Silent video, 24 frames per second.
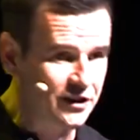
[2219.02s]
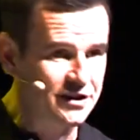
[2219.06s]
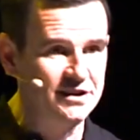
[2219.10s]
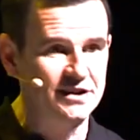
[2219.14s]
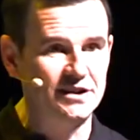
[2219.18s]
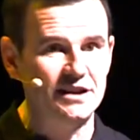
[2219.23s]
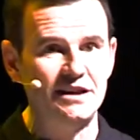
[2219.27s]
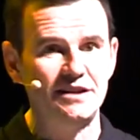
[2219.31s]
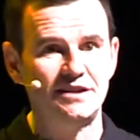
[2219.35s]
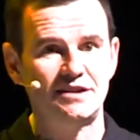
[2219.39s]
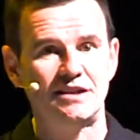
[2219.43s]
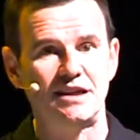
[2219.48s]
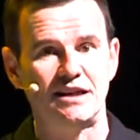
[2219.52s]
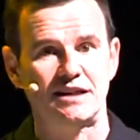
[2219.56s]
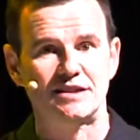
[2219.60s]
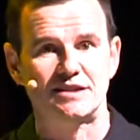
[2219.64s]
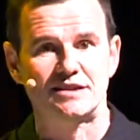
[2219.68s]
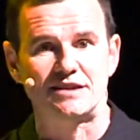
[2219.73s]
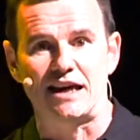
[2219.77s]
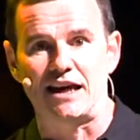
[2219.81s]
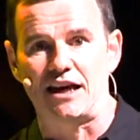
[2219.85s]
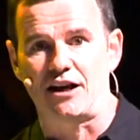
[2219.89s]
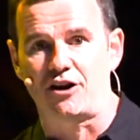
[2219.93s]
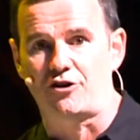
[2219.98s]
The Seasick
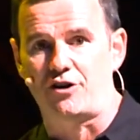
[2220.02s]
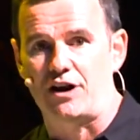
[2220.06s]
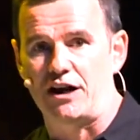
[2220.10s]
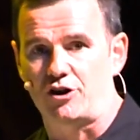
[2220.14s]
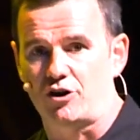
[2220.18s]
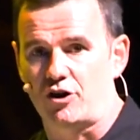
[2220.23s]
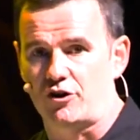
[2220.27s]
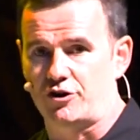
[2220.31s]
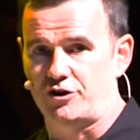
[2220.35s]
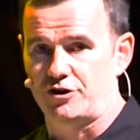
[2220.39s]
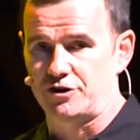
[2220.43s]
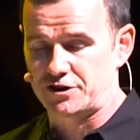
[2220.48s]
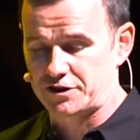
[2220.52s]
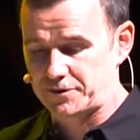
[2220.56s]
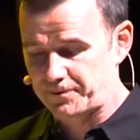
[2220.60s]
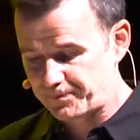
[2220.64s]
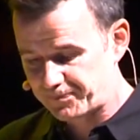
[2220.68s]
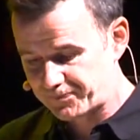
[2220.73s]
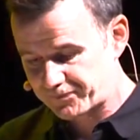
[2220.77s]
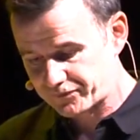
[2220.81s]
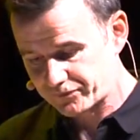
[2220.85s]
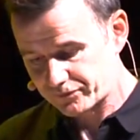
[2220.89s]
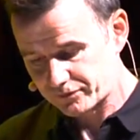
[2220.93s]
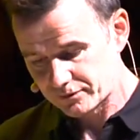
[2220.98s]
Sailor and Others.
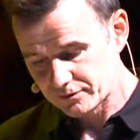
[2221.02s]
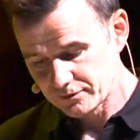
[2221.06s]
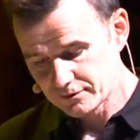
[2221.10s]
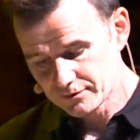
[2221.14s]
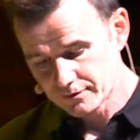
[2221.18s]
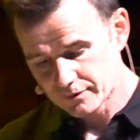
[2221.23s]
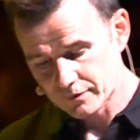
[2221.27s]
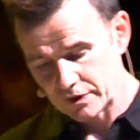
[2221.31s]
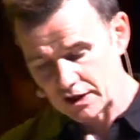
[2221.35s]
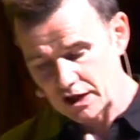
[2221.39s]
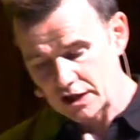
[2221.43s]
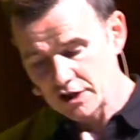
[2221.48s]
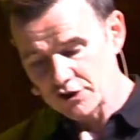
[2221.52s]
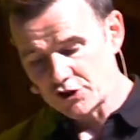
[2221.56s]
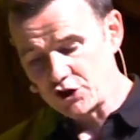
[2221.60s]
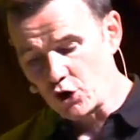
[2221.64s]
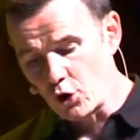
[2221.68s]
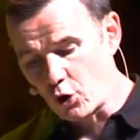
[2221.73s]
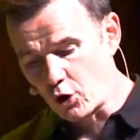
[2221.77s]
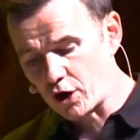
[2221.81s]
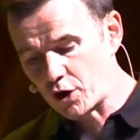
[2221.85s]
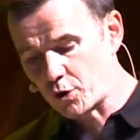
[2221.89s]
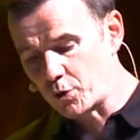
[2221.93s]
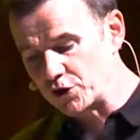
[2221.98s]
The
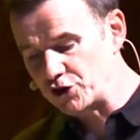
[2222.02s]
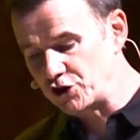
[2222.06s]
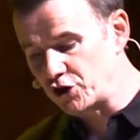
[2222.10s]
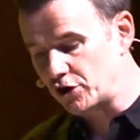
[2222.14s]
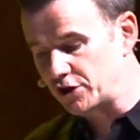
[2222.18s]
awkward